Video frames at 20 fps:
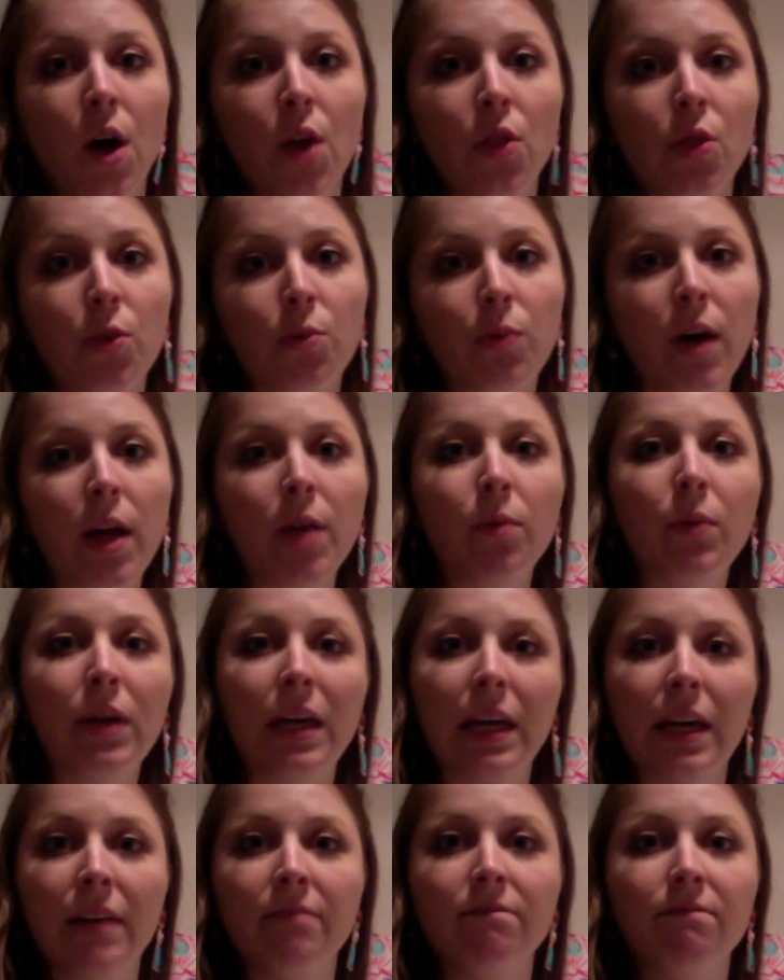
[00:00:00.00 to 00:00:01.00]
The way we
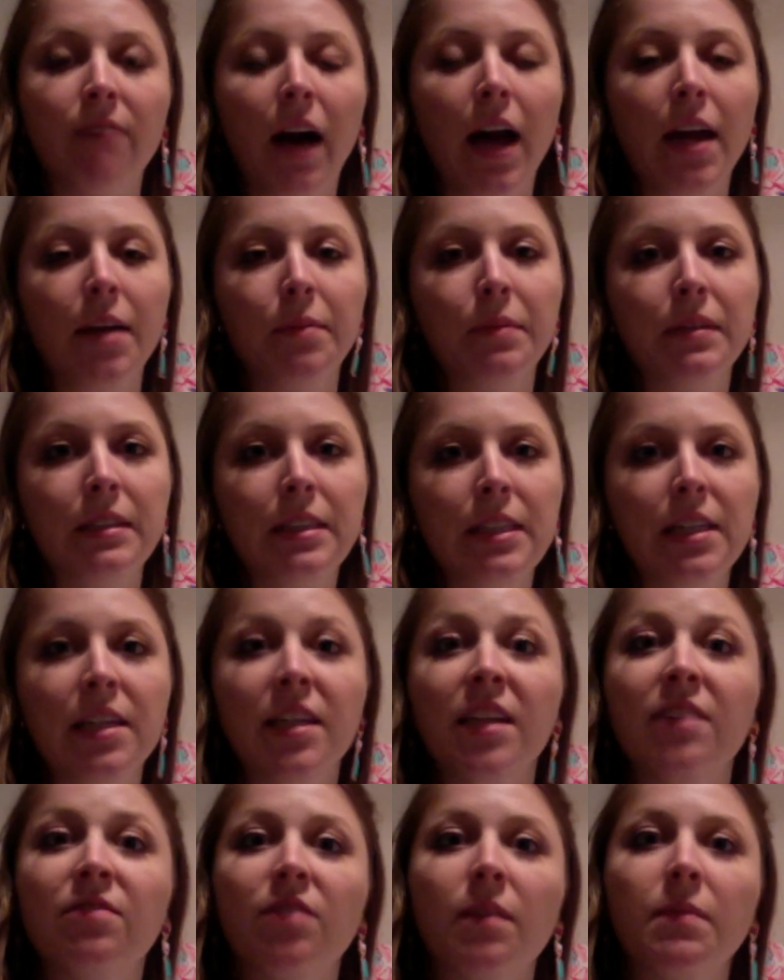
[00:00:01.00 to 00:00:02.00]
get vitamin
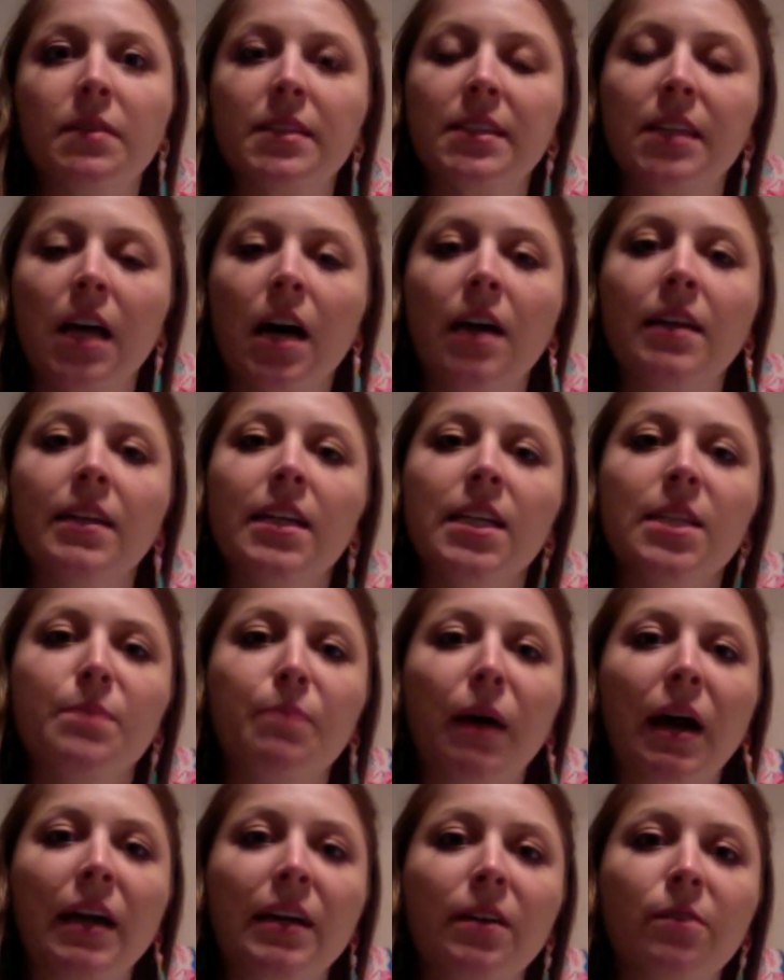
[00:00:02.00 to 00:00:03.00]
D from the sun is
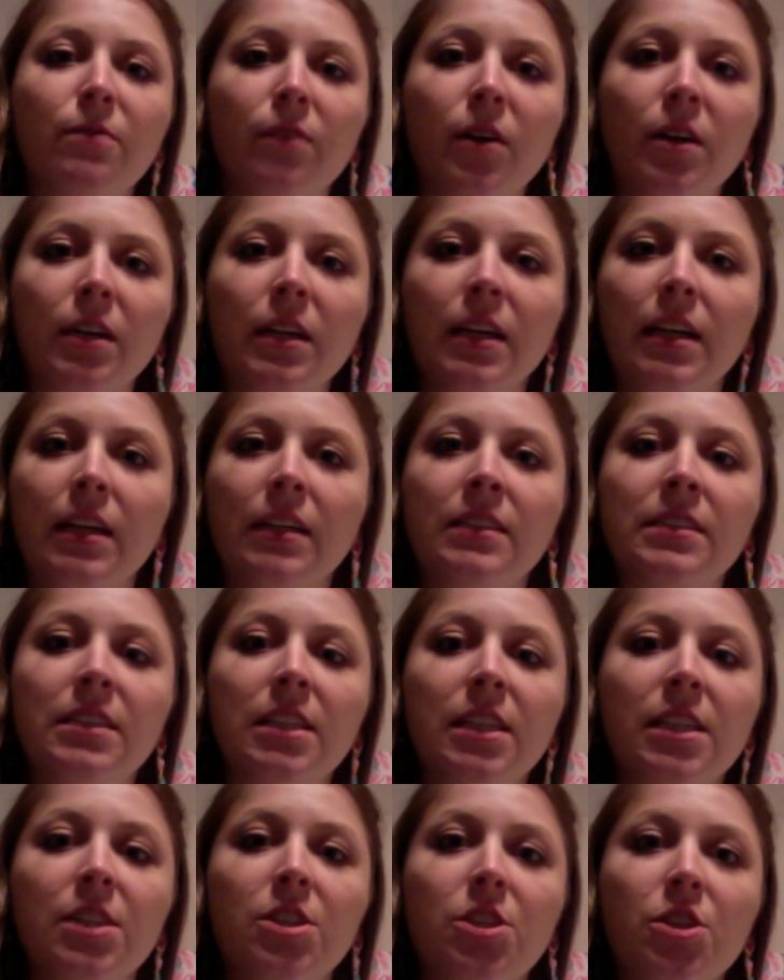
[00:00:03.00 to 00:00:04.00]
by converting
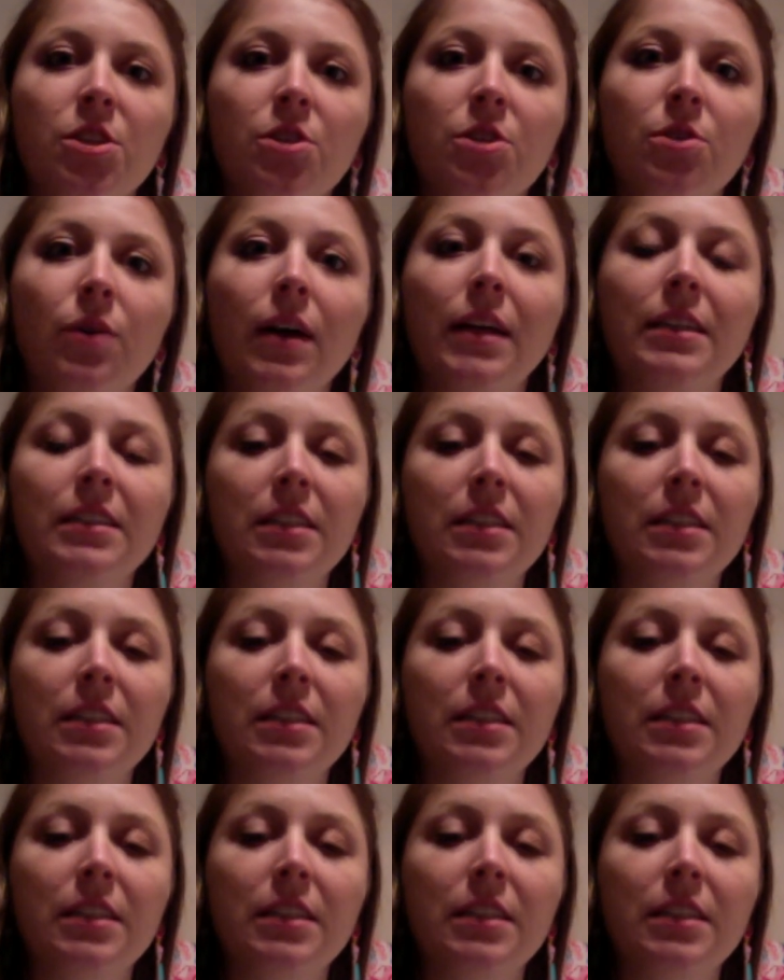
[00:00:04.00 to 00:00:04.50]
D2 and